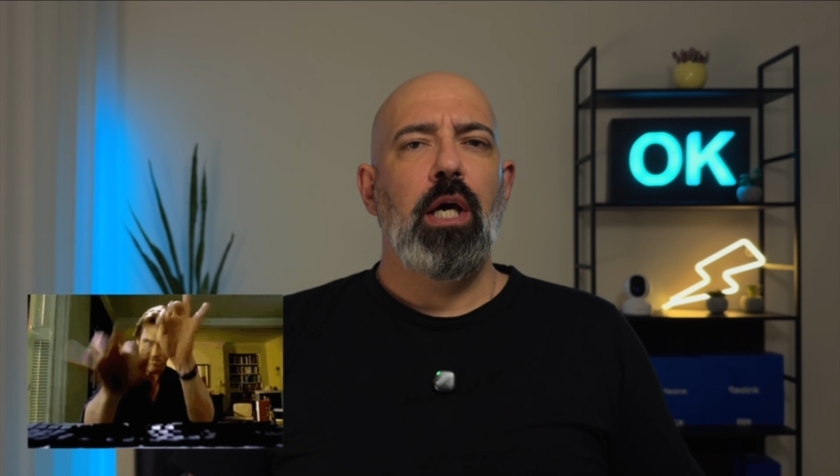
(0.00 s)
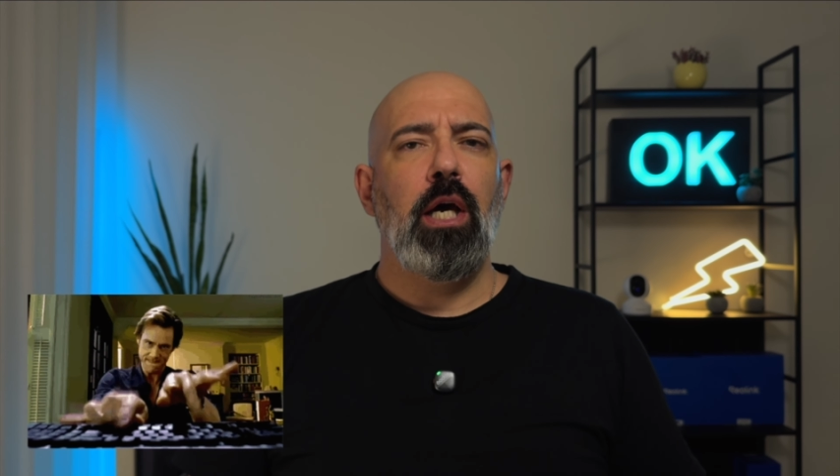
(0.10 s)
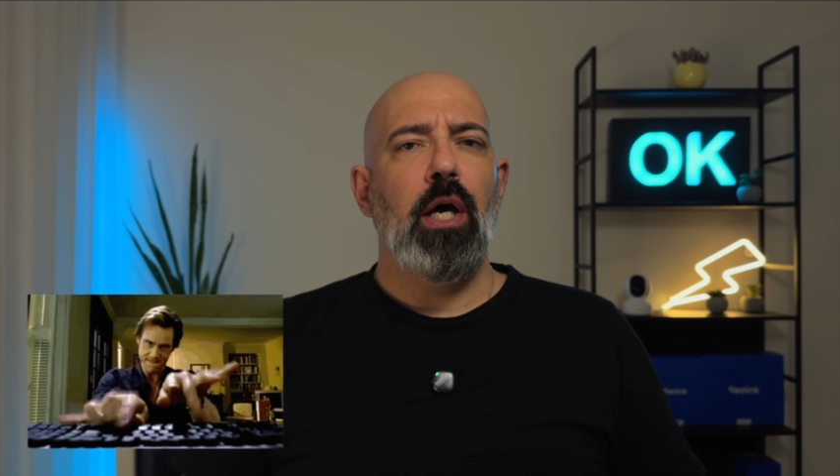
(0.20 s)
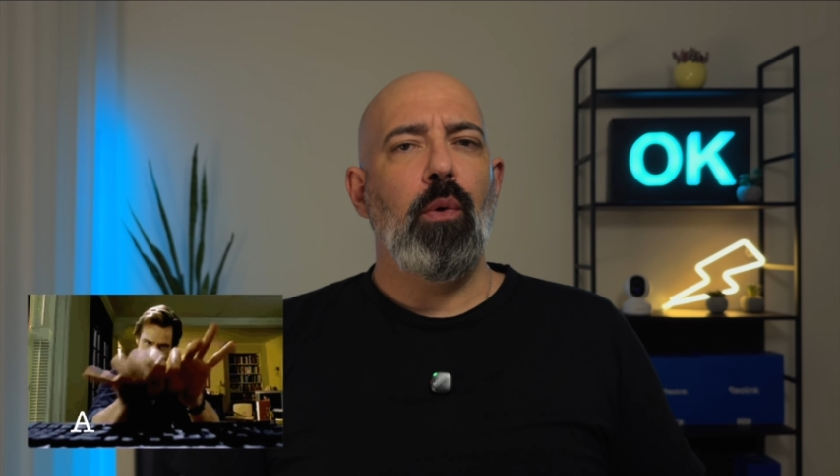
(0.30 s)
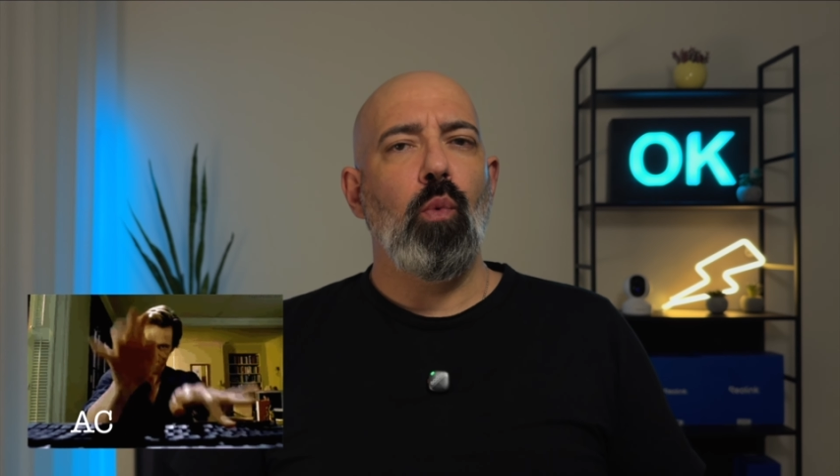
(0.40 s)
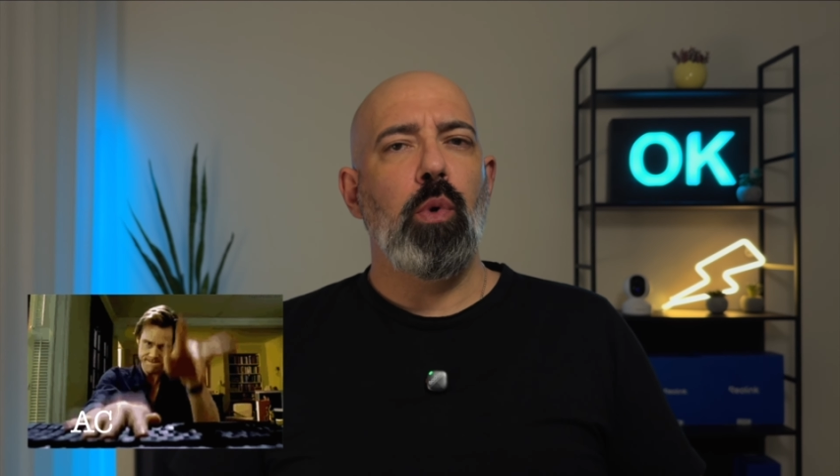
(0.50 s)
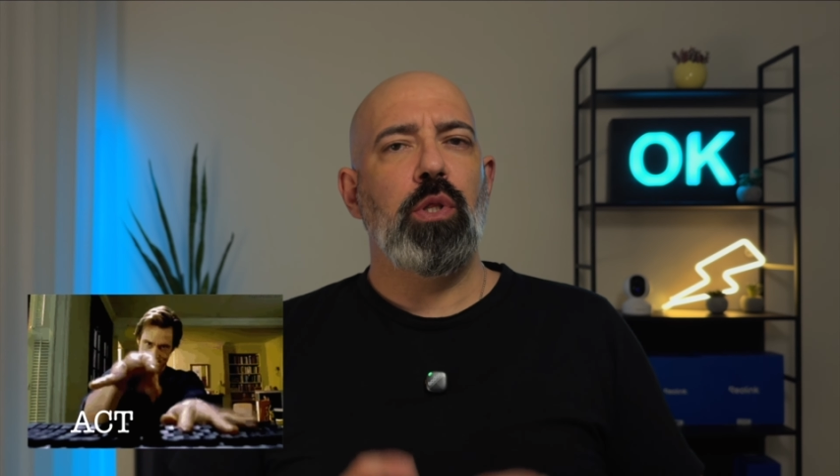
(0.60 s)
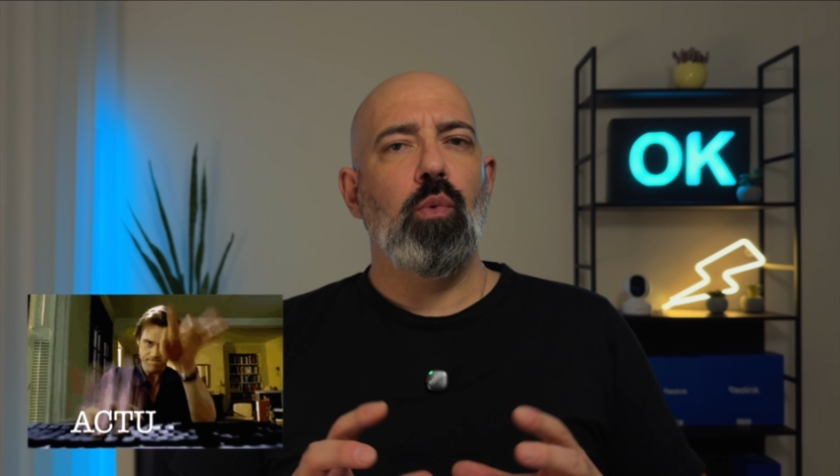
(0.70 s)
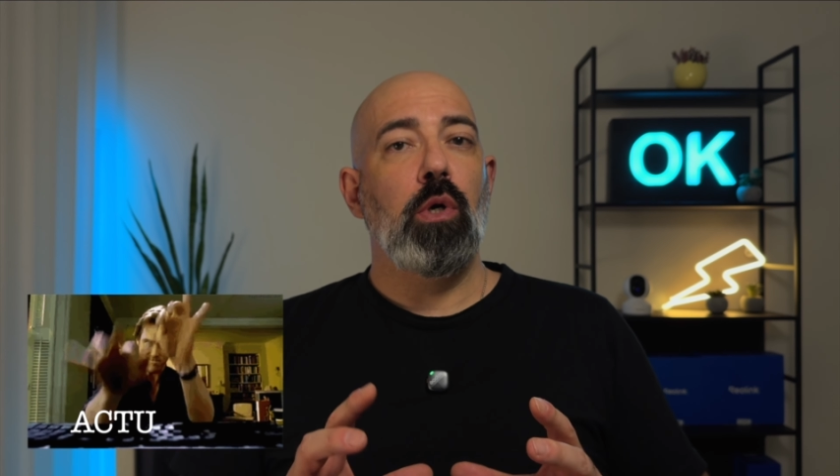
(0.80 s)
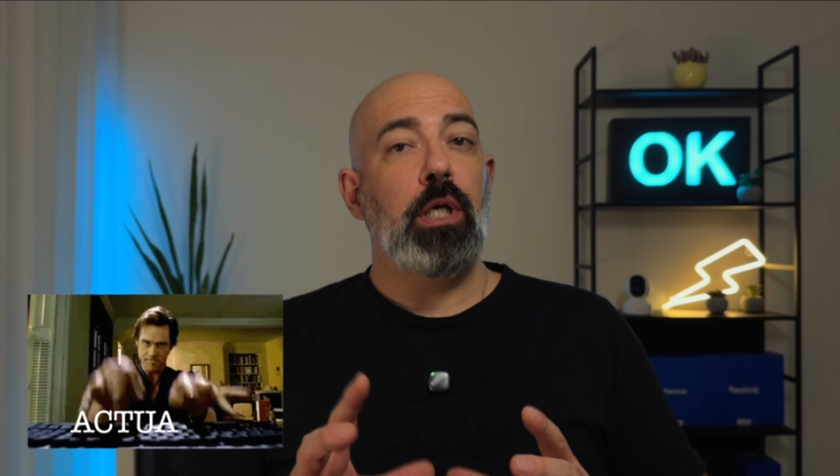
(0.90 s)
with
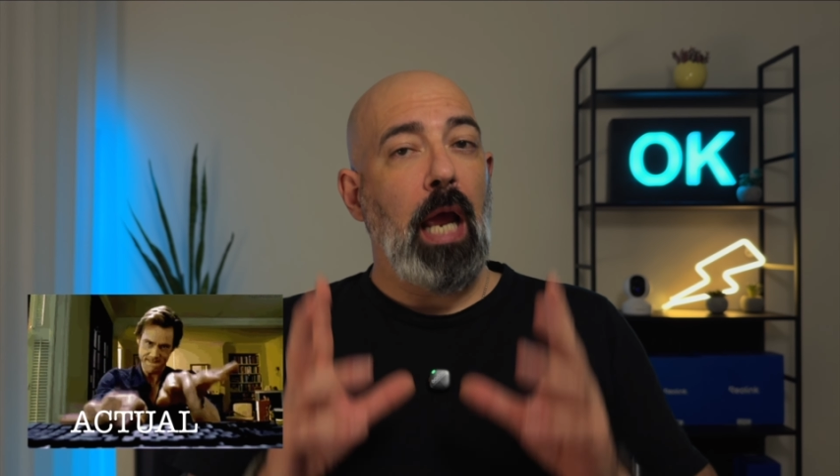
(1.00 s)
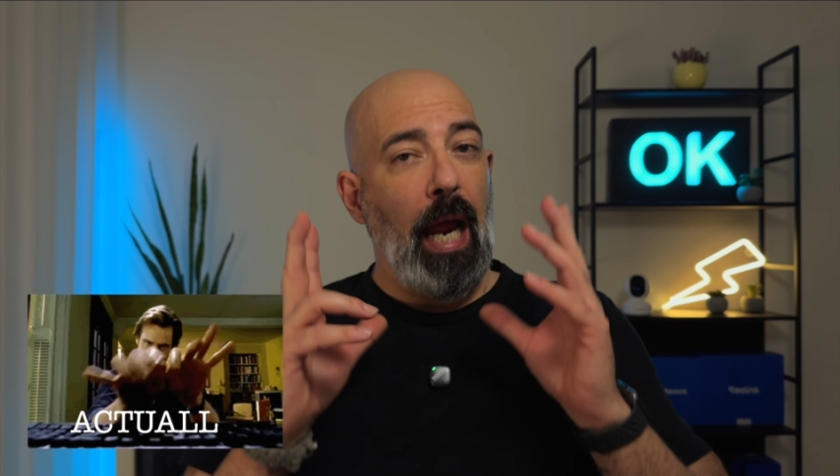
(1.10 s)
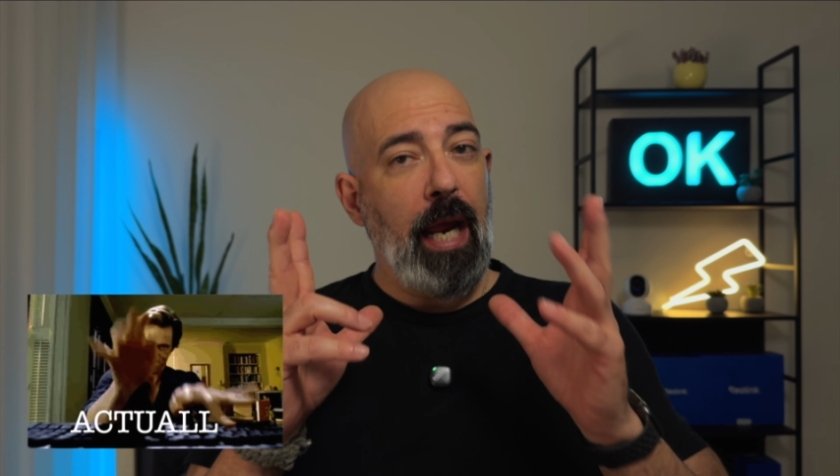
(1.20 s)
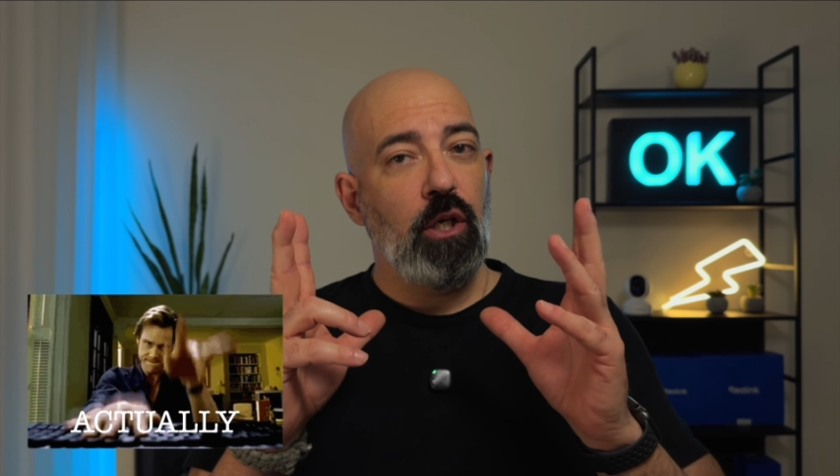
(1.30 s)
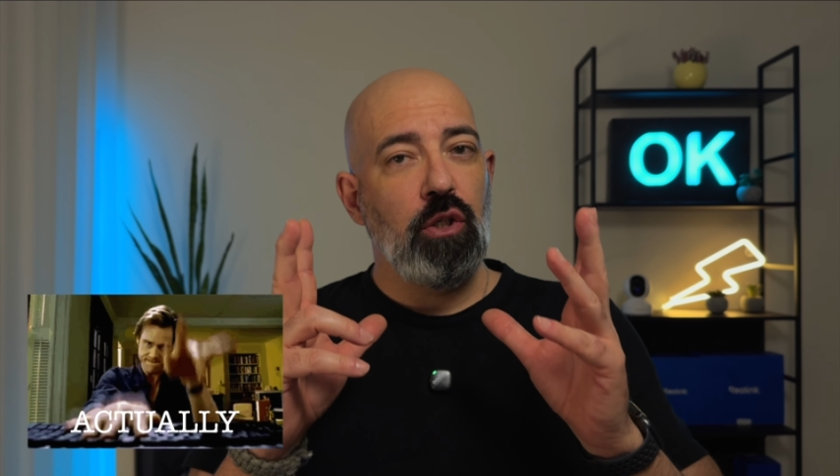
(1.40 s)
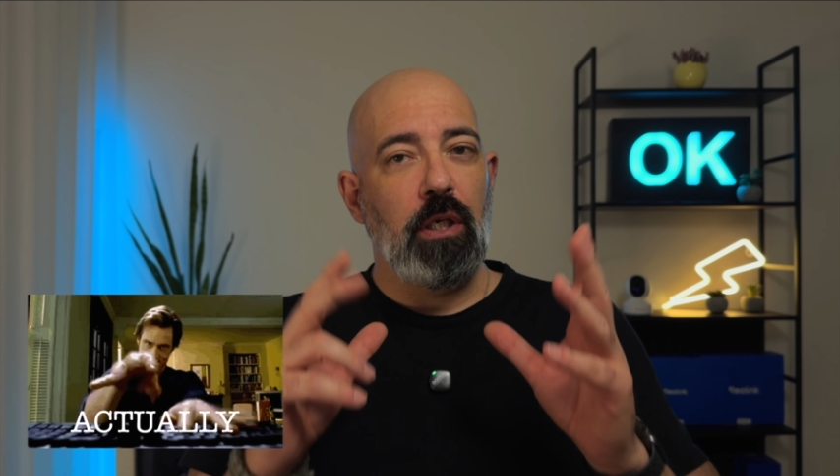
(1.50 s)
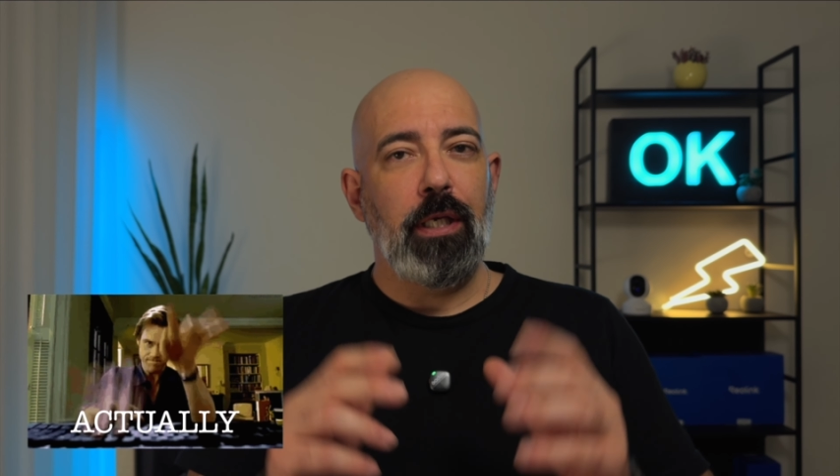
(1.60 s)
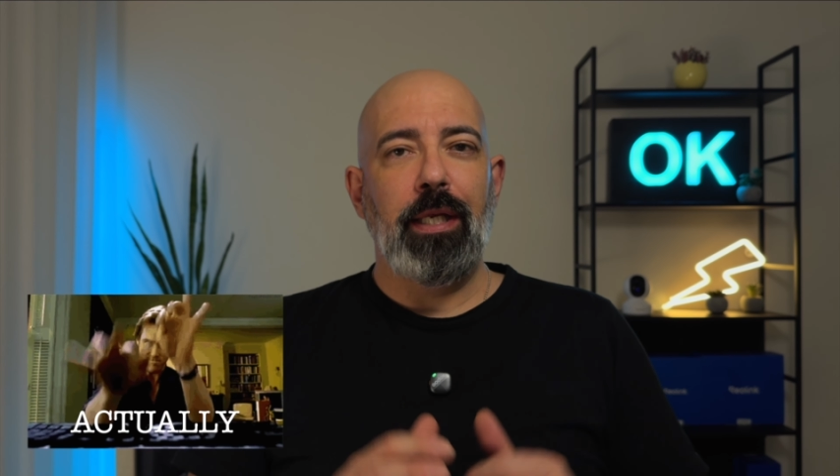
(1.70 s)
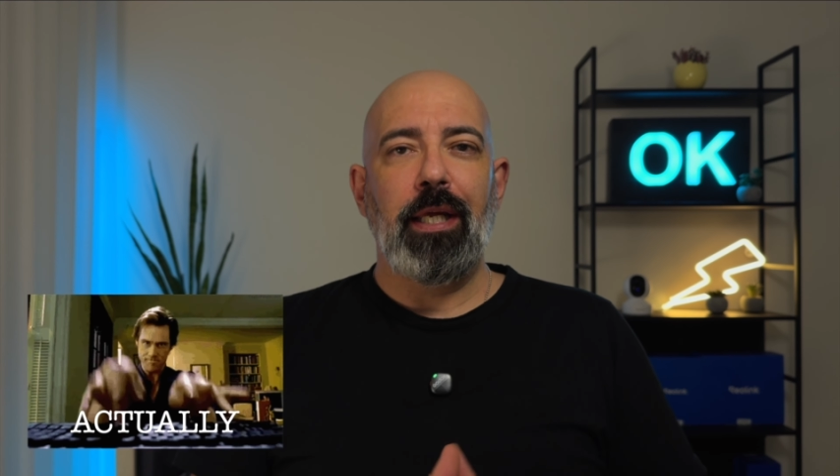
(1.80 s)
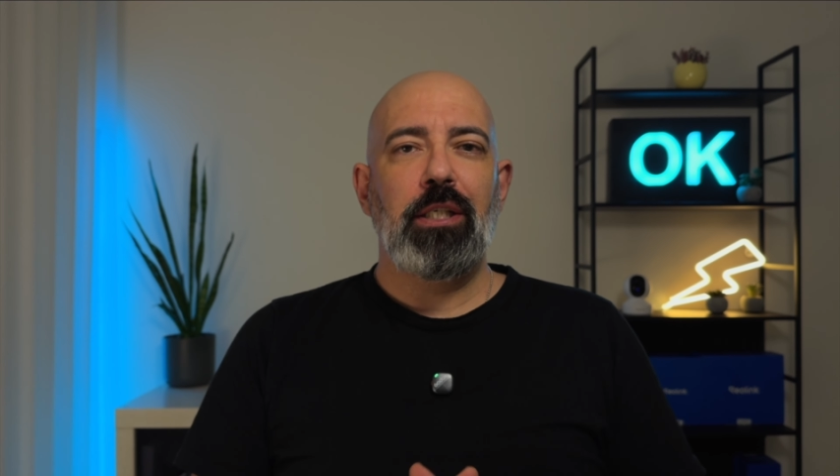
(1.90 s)
the word
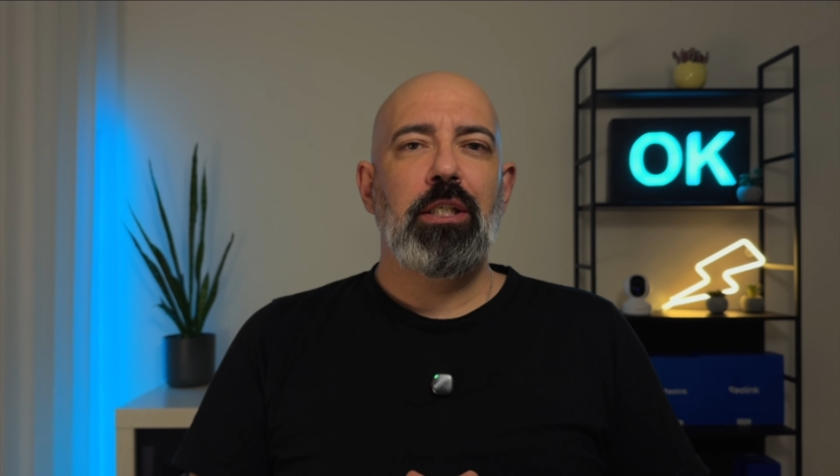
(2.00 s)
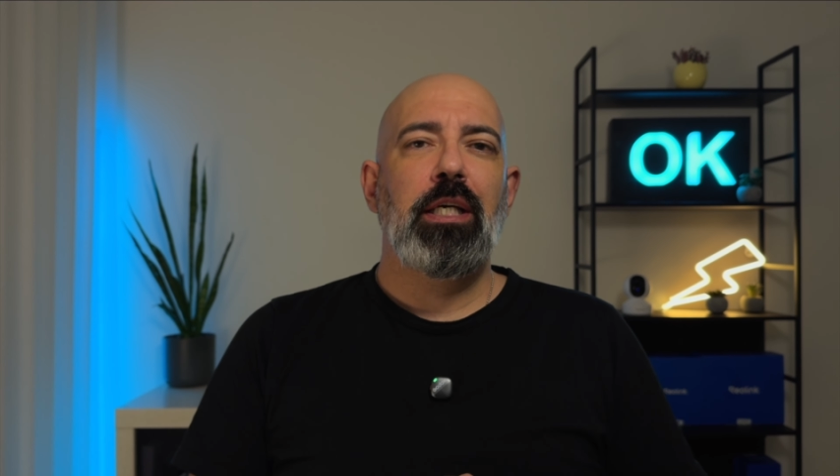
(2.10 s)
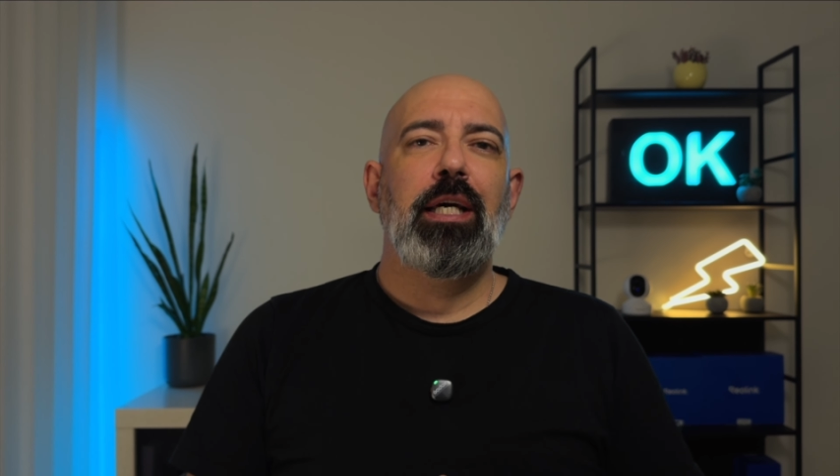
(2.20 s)
actually in it.